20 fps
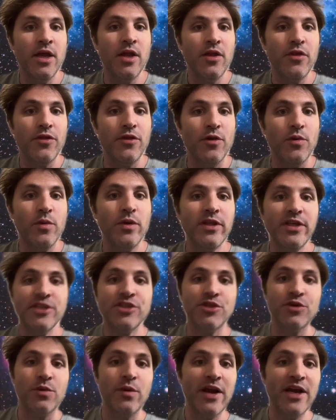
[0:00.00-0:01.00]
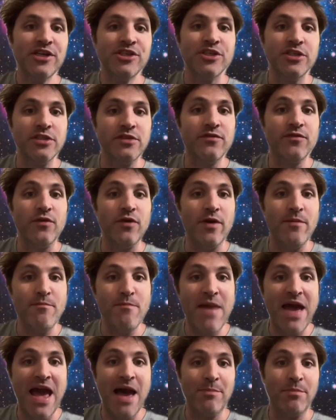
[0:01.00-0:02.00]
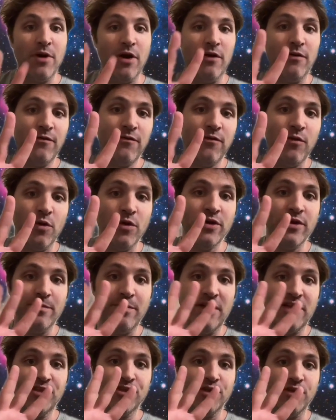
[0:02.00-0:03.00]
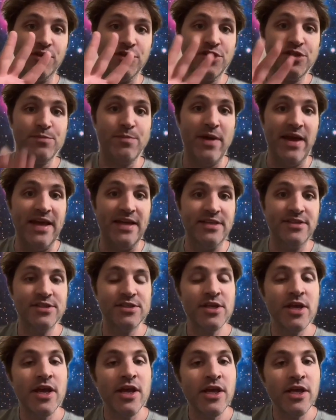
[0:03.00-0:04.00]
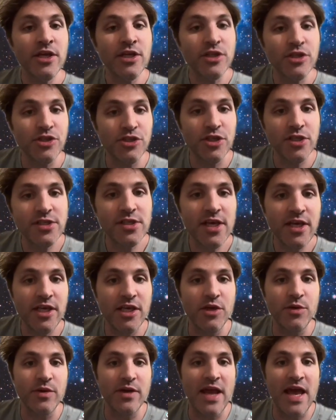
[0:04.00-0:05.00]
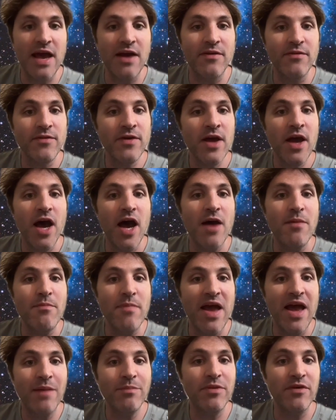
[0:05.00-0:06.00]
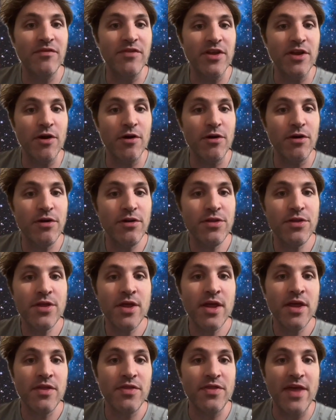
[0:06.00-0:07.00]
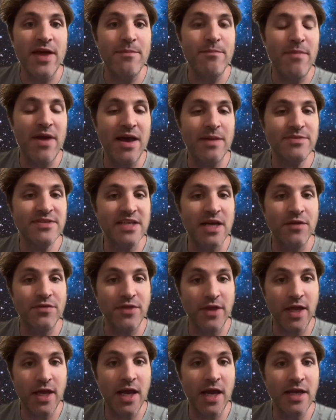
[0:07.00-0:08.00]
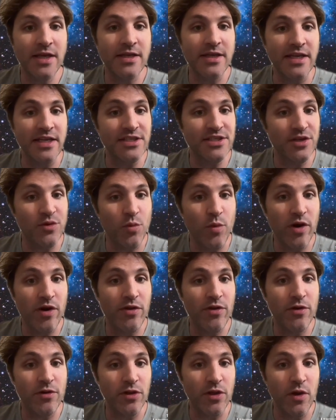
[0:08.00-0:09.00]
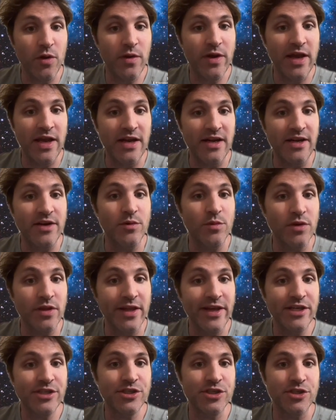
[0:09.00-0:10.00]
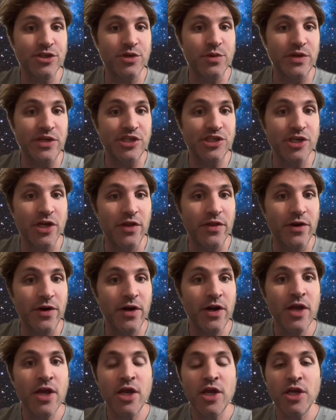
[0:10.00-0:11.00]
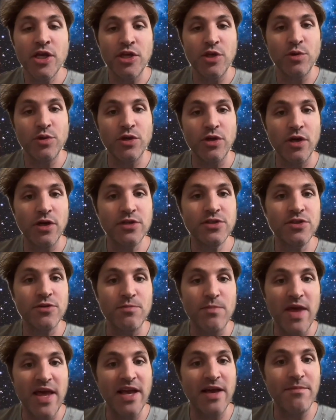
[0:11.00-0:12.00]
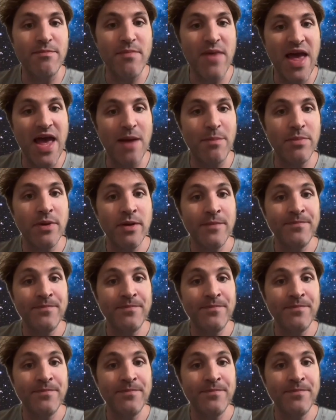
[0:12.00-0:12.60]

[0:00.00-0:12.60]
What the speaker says: They're really directions for a map of four-dimensional space. Just like you can have a map of the Earth that maps out the continents and where they're located in relation to each other, you can also make a map